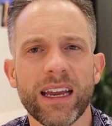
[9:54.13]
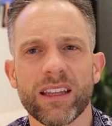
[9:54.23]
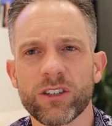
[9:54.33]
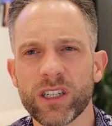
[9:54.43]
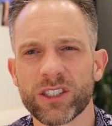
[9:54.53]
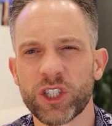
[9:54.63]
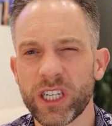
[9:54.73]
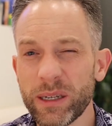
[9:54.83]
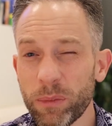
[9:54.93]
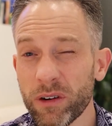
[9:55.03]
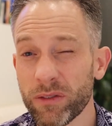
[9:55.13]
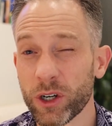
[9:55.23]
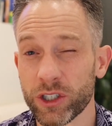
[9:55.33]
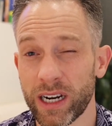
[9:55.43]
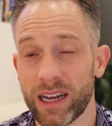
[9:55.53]
There's a cheaper
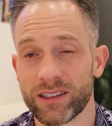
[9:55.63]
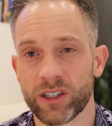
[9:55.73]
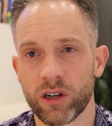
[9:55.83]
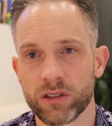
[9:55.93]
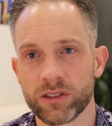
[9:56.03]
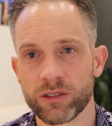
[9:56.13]
version out there called